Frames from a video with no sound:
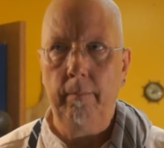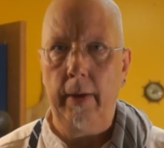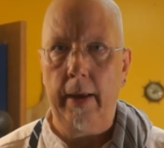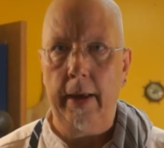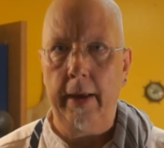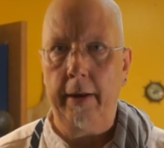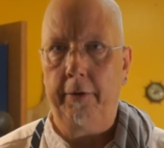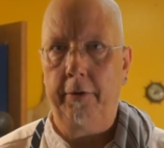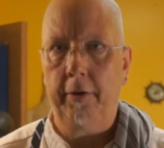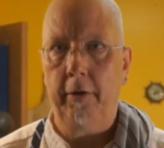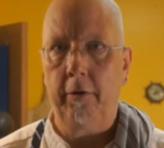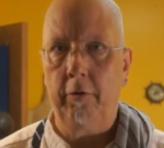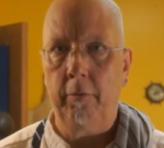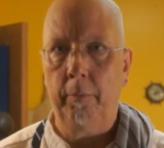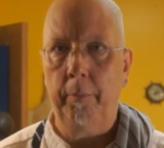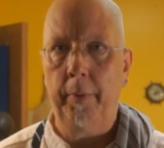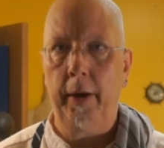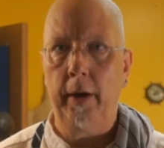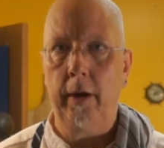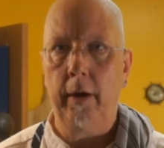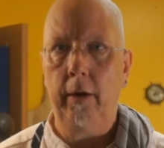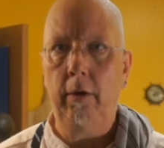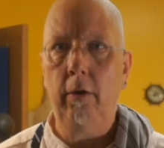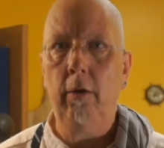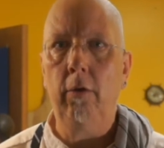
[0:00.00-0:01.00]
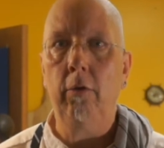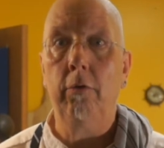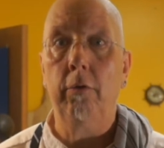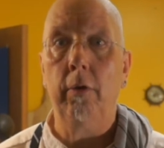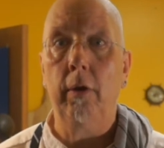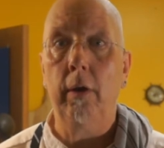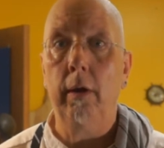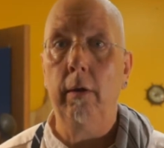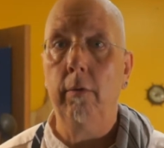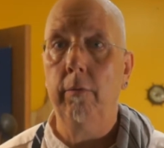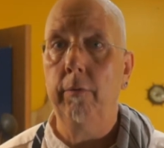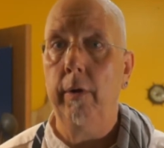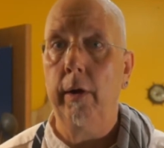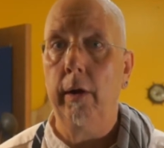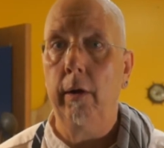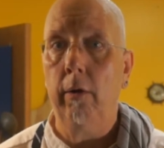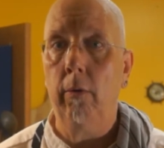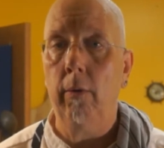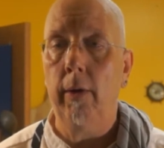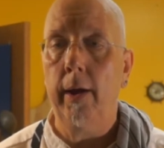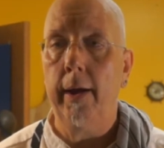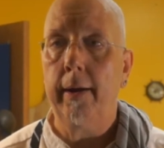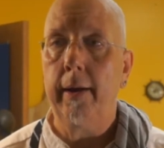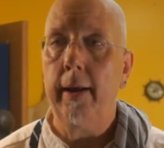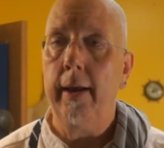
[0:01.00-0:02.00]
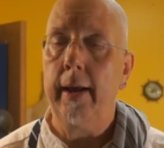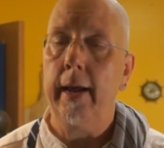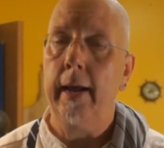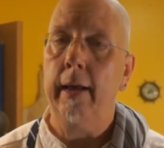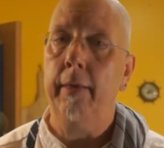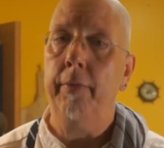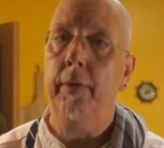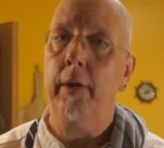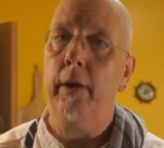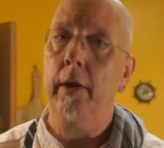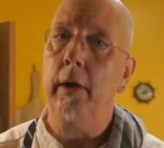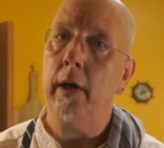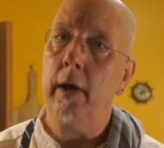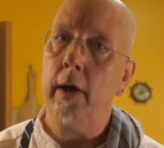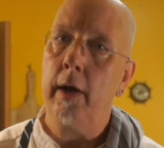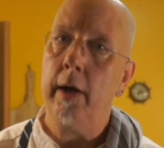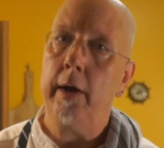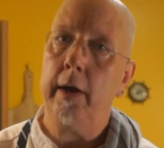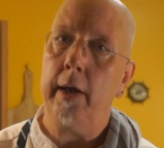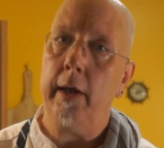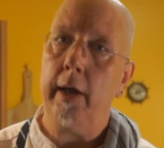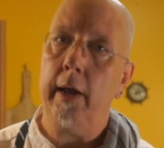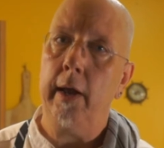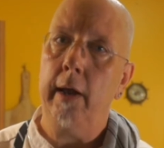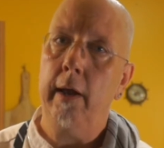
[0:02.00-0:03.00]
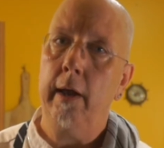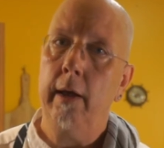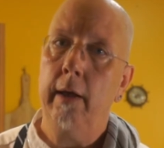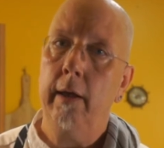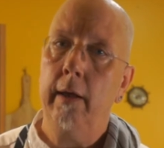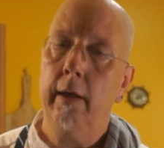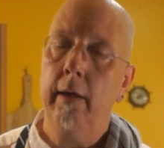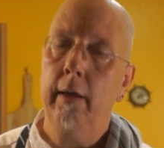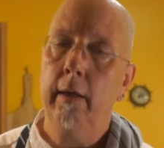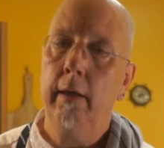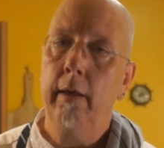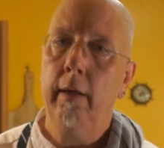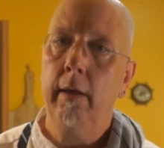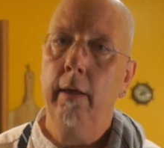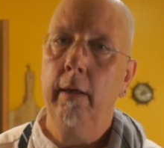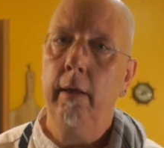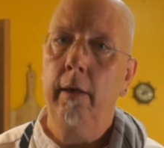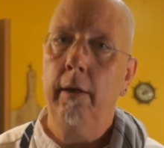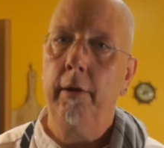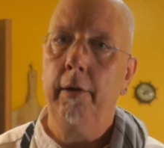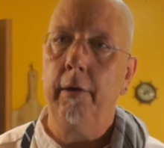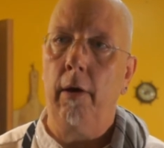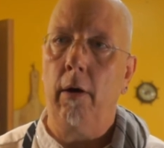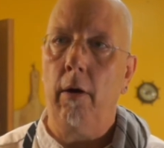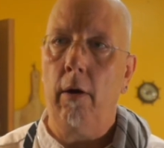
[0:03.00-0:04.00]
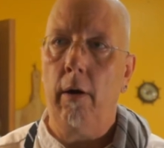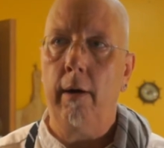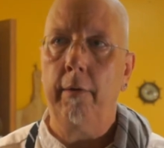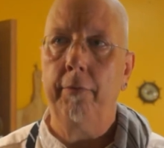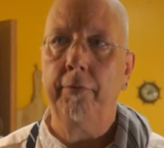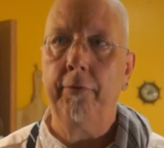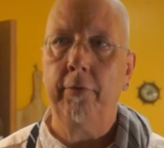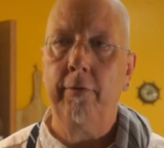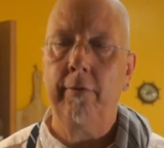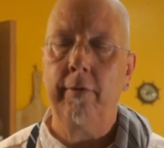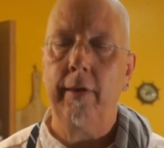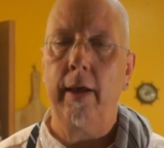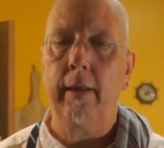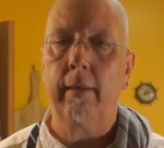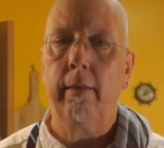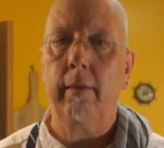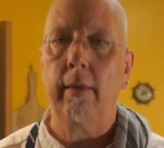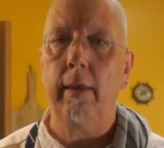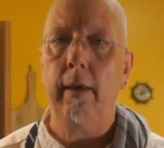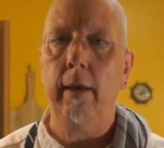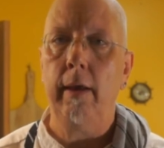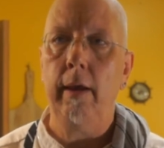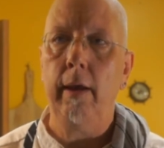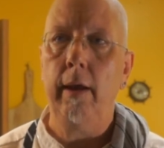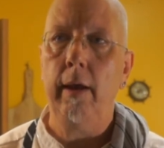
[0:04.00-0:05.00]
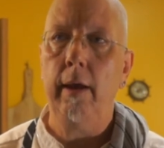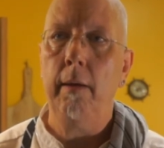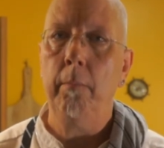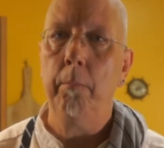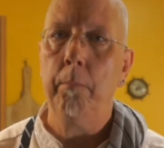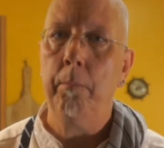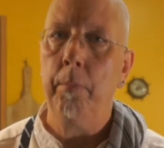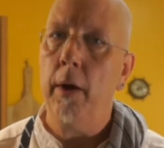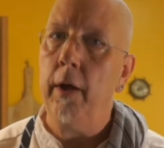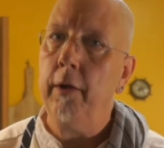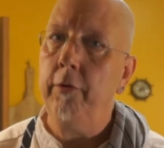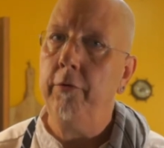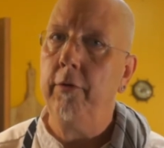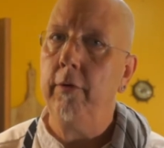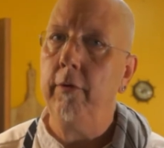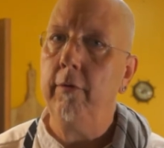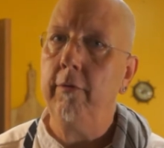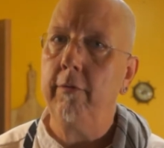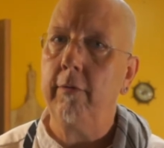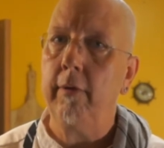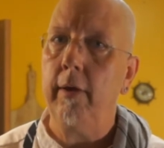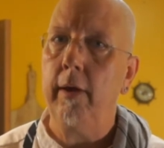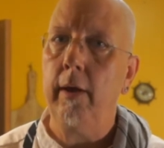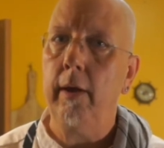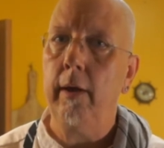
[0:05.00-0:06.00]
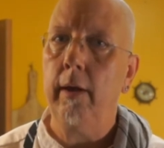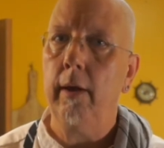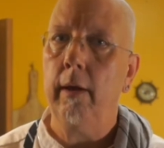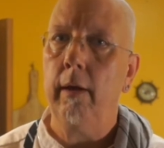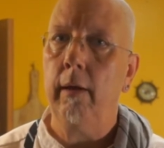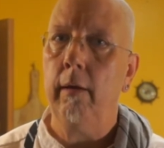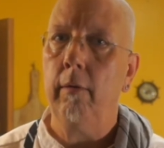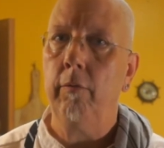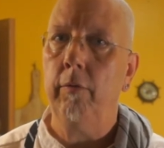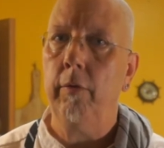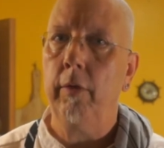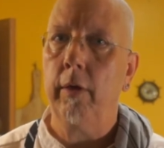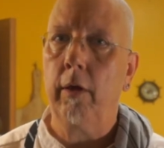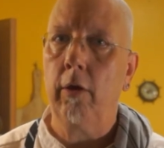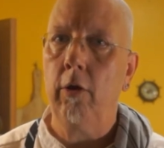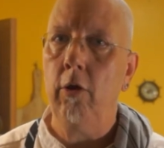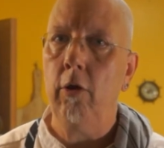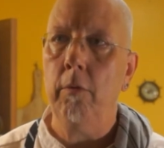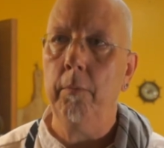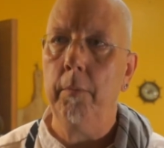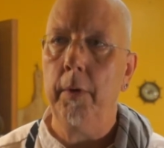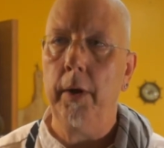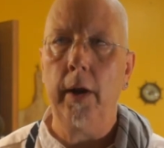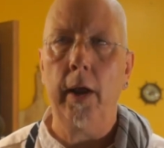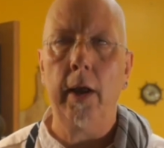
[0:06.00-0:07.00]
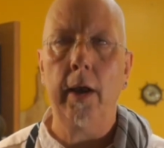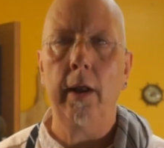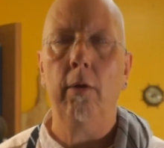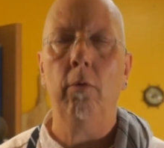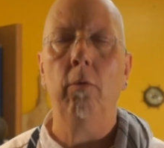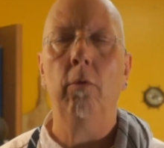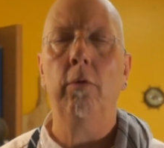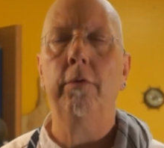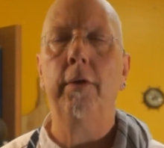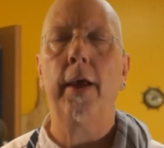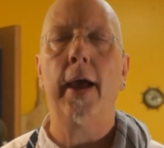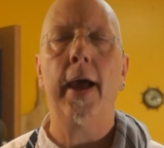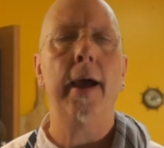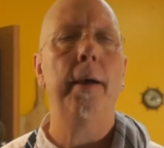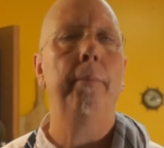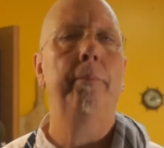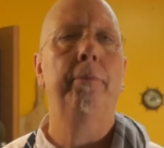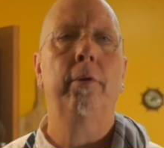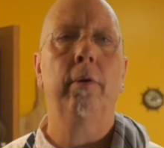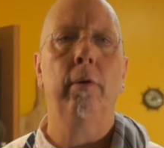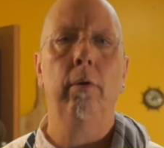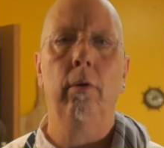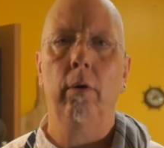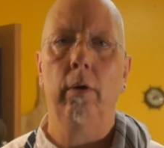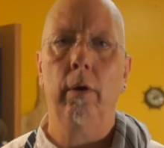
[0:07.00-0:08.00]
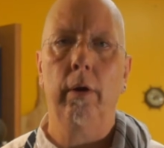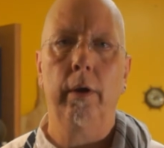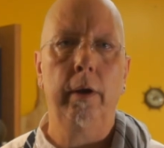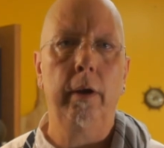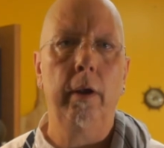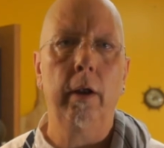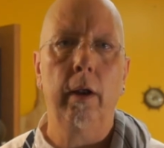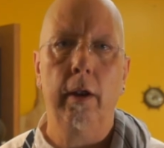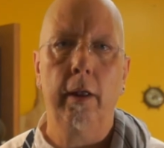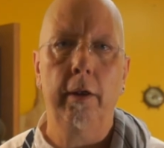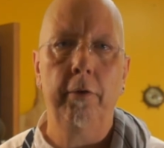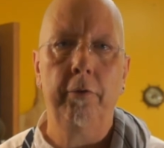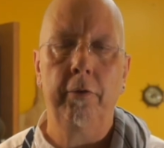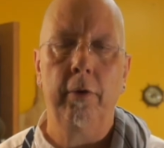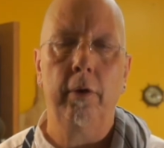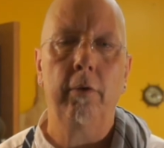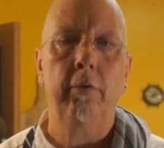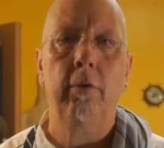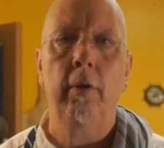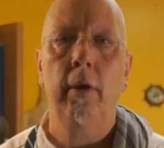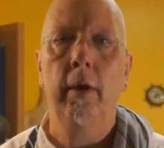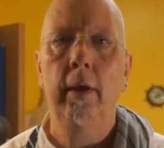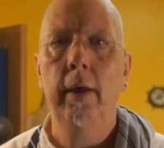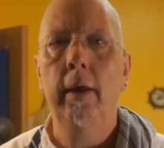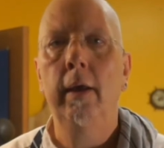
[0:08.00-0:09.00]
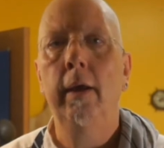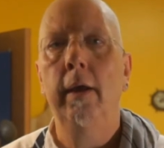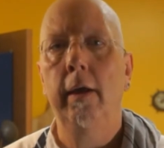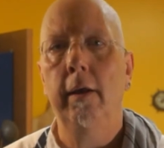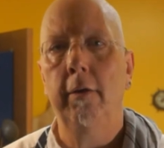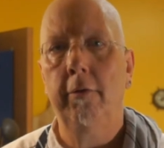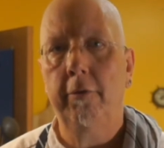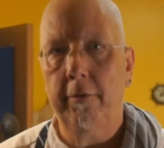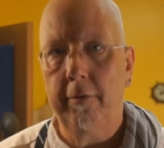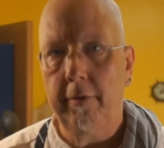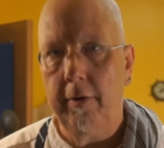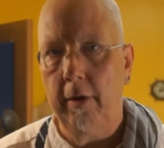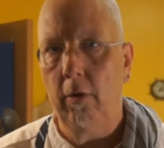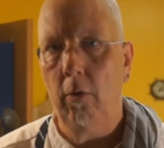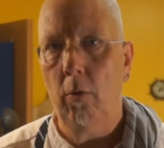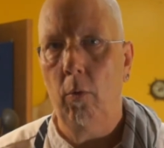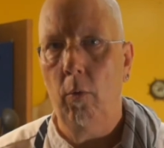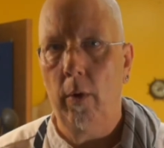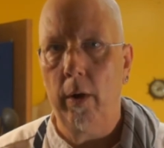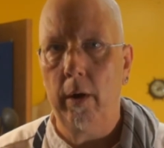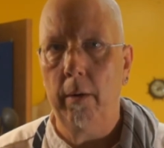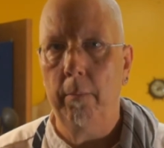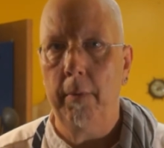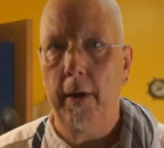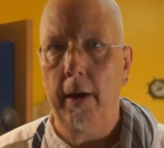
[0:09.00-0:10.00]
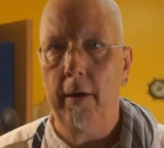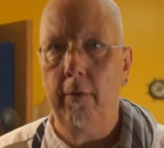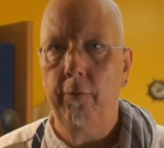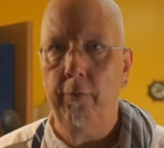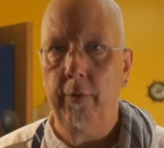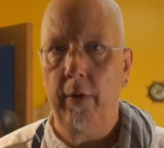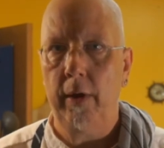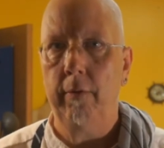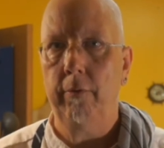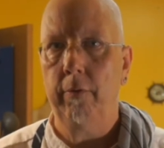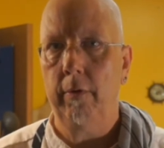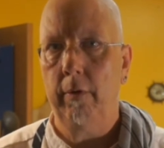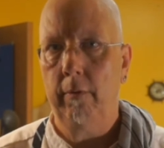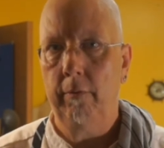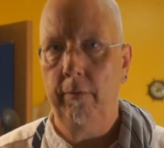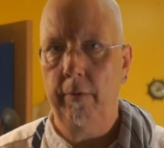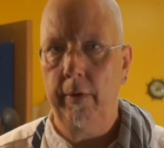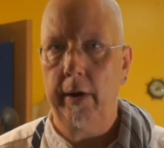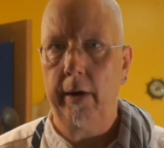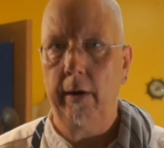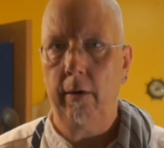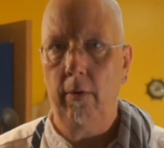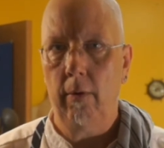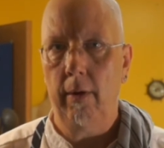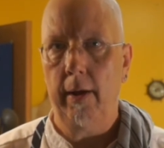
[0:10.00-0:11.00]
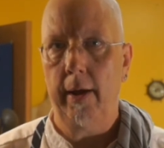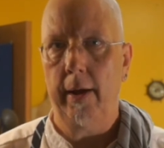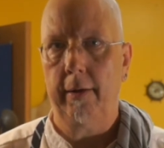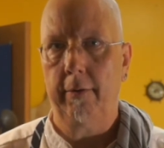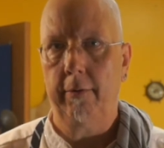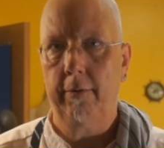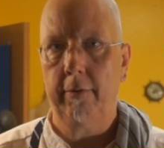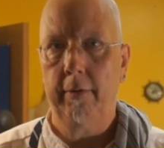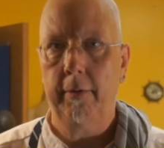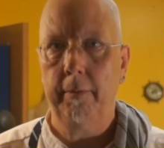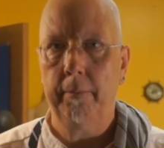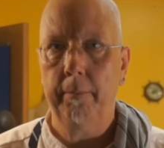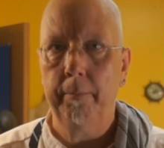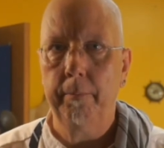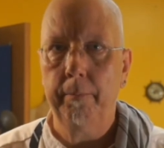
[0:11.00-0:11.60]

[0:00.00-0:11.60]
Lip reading: anticipated using in a vinaigrette, and then honey to offset the pungency of the cumin, and it was absolutely delicious. It's still one of my favorite vinaigrettes.